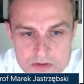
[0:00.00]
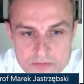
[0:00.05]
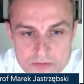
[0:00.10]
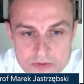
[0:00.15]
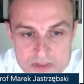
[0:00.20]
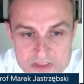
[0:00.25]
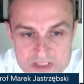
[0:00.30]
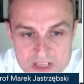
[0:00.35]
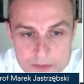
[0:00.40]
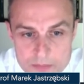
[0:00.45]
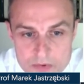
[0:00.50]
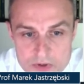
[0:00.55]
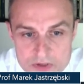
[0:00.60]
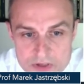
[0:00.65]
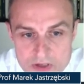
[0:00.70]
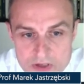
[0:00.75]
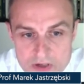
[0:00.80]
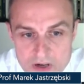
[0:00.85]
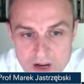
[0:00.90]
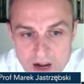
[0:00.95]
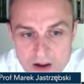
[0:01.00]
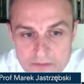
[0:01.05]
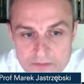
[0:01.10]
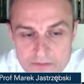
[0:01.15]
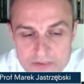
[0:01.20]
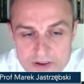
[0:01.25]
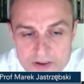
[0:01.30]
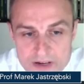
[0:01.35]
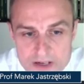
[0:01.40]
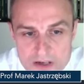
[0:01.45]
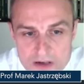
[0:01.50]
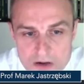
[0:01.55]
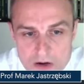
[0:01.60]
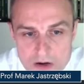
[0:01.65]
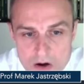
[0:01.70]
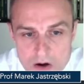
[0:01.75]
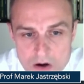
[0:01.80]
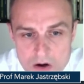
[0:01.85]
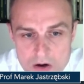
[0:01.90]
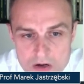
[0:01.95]
For example, here are very
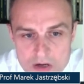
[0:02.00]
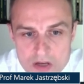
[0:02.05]
long